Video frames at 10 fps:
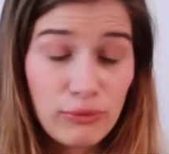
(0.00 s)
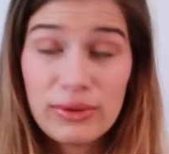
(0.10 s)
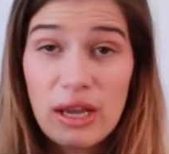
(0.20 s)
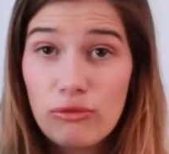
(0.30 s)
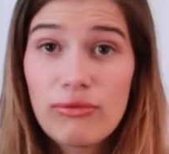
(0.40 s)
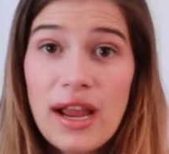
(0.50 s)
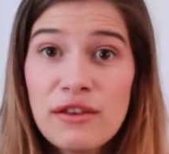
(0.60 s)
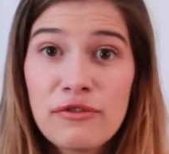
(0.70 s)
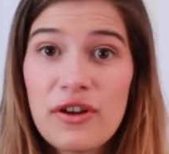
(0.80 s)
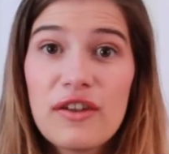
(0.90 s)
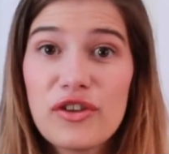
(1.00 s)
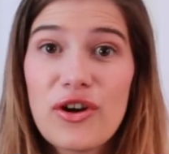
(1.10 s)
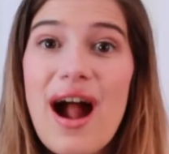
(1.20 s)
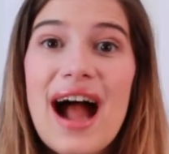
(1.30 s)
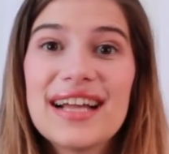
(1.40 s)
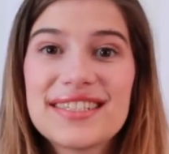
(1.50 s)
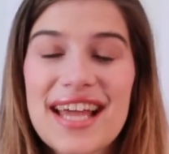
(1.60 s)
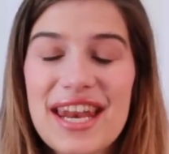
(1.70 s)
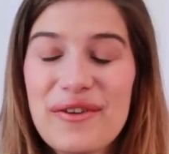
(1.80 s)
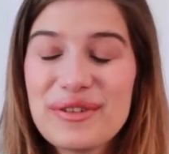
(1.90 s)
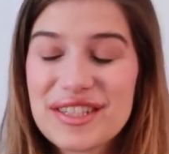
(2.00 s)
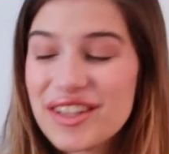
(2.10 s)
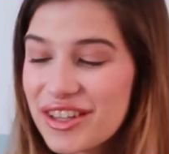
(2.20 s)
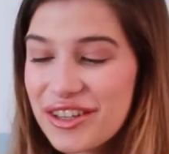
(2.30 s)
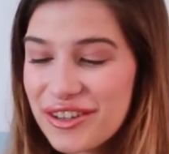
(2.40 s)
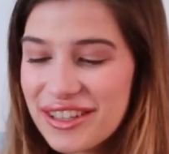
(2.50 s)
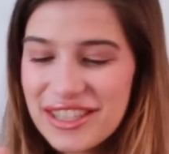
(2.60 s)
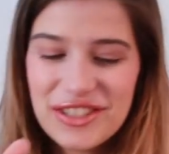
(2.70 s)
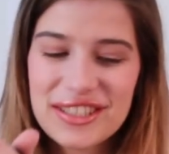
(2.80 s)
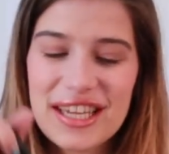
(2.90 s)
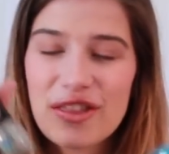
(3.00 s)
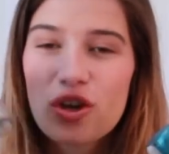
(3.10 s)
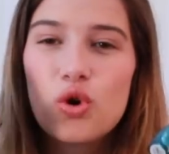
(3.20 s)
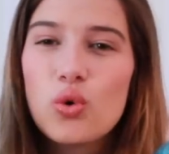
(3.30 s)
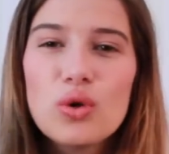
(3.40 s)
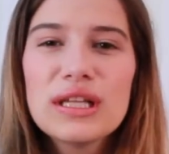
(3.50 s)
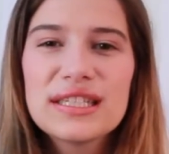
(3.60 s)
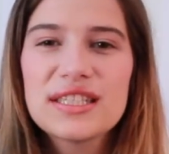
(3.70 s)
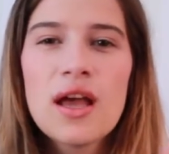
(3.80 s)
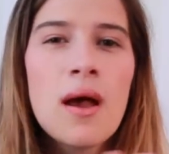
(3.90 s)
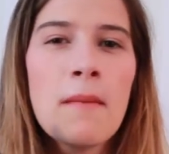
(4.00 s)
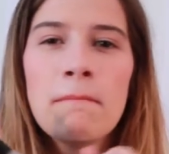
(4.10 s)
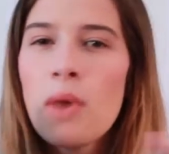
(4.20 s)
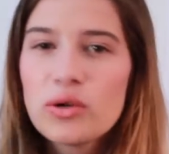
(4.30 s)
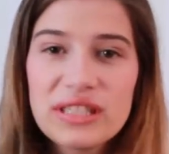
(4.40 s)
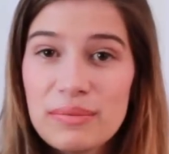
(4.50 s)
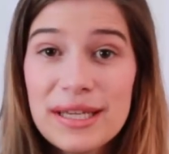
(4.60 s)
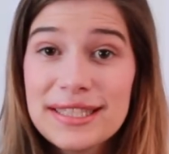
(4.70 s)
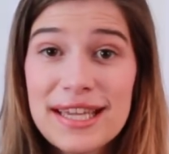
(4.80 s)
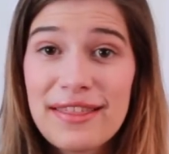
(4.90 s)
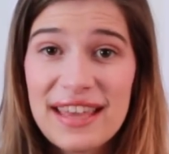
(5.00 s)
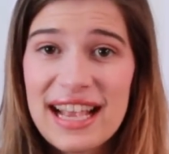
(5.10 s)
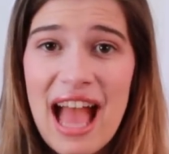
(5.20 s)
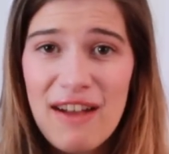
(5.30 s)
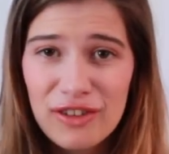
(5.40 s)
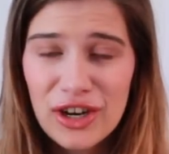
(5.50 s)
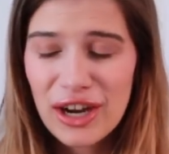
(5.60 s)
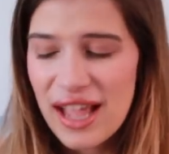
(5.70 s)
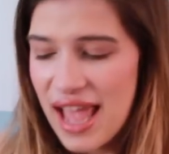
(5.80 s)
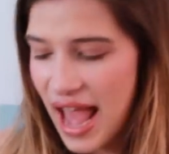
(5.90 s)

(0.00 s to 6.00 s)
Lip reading: like right in front of your eyes, and it was literally just like the coolest, most amazing thing ever.